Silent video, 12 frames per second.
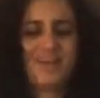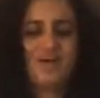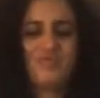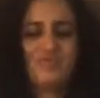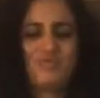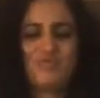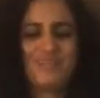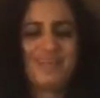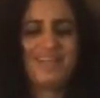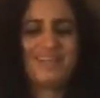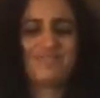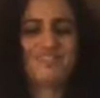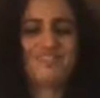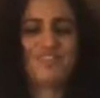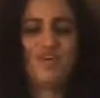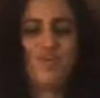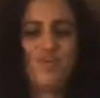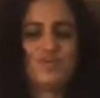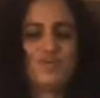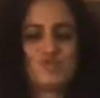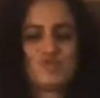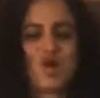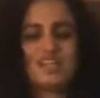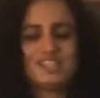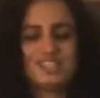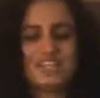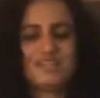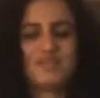how it would be played if no one was watching,